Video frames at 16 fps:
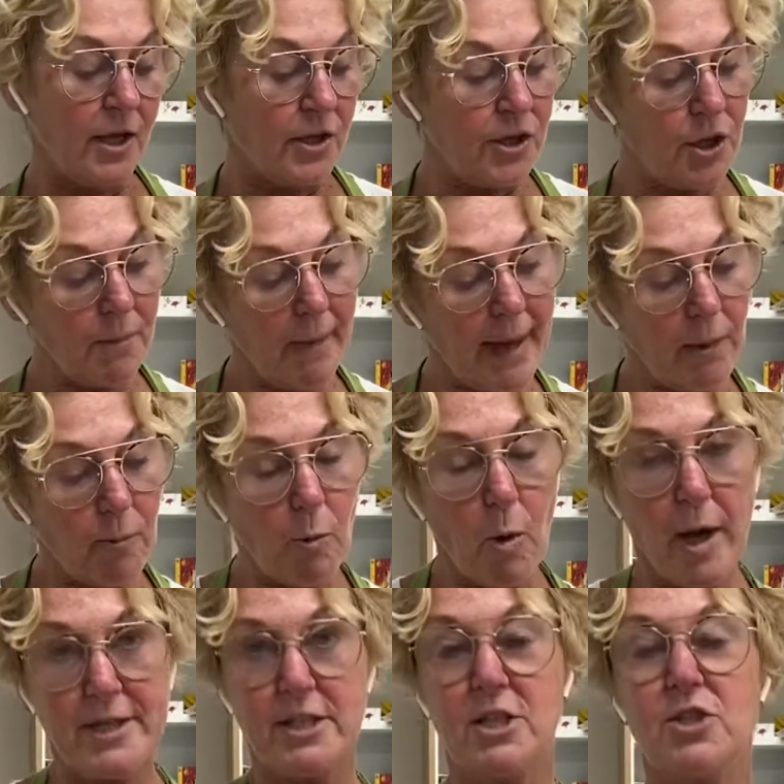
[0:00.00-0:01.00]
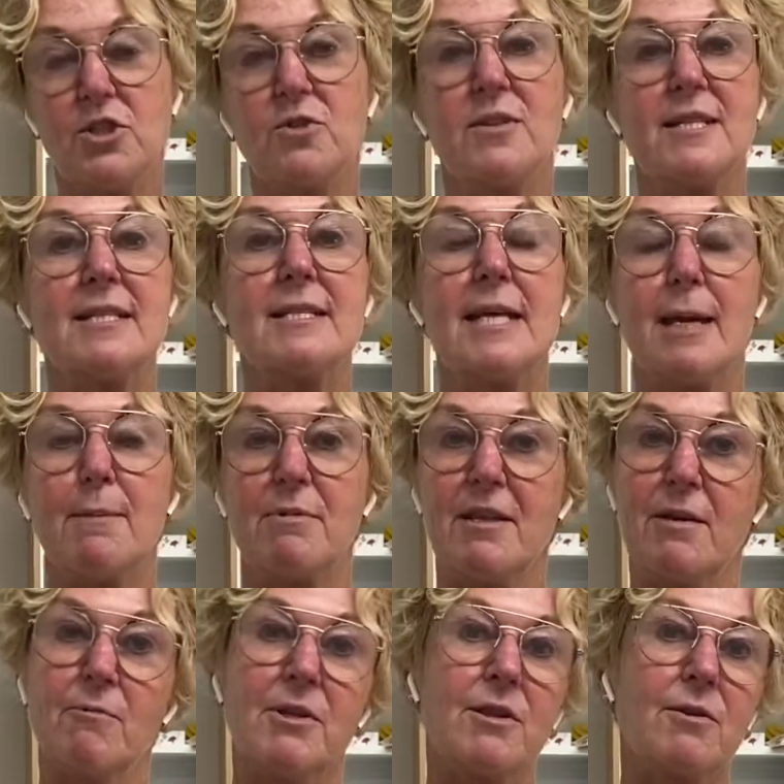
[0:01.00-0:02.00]
You may want to do the same
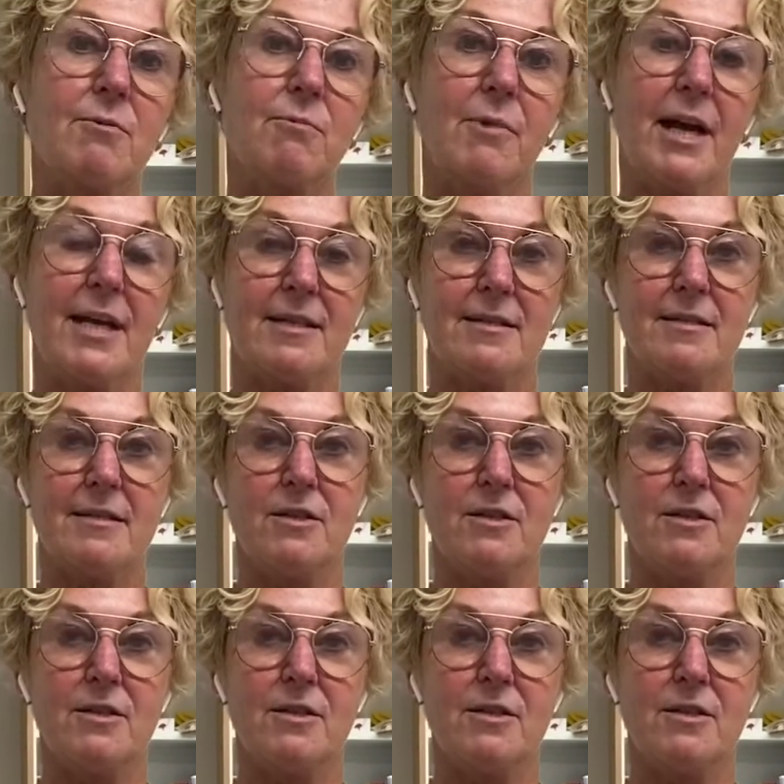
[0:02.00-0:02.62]
thing with the rice.